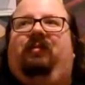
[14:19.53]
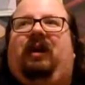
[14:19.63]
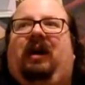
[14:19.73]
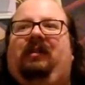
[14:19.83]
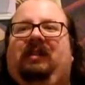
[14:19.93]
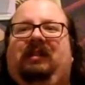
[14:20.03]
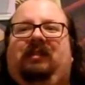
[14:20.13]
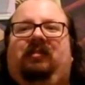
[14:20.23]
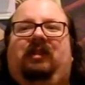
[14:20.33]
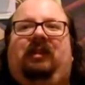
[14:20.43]
highly
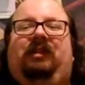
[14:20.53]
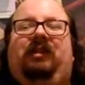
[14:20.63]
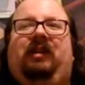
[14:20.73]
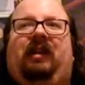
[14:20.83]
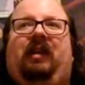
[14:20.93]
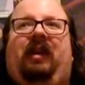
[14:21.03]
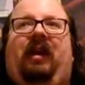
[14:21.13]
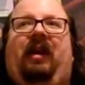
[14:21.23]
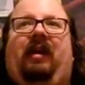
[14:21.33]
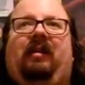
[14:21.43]
strategic,
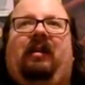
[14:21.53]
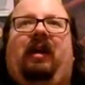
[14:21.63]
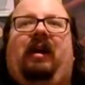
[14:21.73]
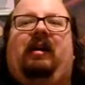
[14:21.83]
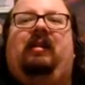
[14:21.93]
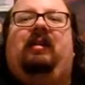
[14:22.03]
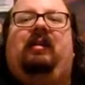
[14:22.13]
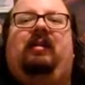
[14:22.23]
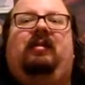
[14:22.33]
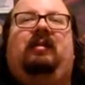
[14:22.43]
and had
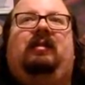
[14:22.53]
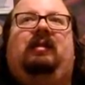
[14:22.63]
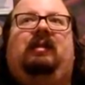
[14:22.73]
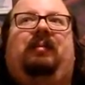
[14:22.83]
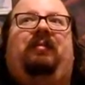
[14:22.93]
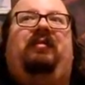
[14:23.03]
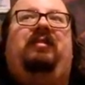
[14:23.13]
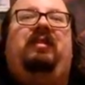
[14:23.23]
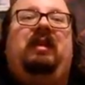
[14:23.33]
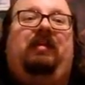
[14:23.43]
some
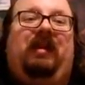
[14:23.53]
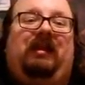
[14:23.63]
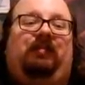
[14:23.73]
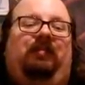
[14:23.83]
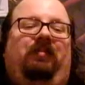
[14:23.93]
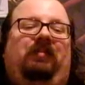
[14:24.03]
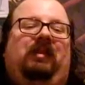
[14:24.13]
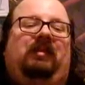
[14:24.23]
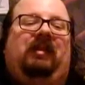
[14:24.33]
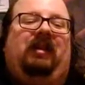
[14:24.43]
of the best
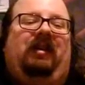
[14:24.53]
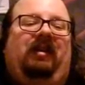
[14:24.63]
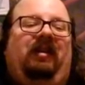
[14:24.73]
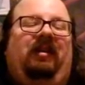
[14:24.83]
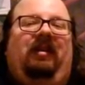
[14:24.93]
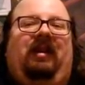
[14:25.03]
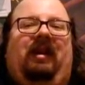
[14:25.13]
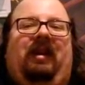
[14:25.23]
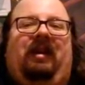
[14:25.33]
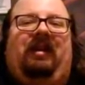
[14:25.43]
music
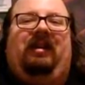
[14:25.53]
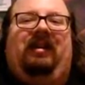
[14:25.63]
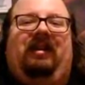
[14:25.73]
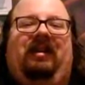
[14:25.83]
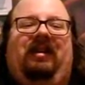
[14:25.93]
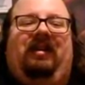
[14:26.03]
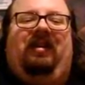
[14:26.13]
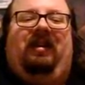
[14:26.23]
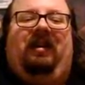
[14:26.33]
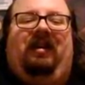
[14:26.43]
in
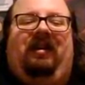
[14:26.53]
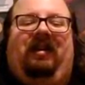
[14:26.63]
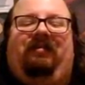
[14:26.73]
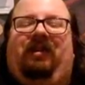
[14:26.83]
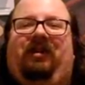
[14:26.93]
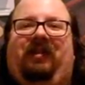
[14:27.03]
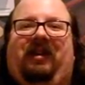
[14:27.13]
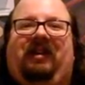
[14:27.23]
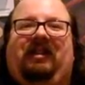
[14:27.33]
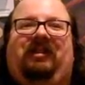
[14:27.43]

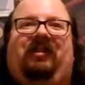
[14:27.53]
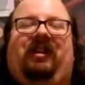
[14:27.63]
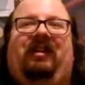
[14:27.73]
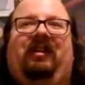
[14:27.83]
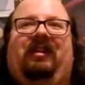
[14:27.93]
Pokemon history.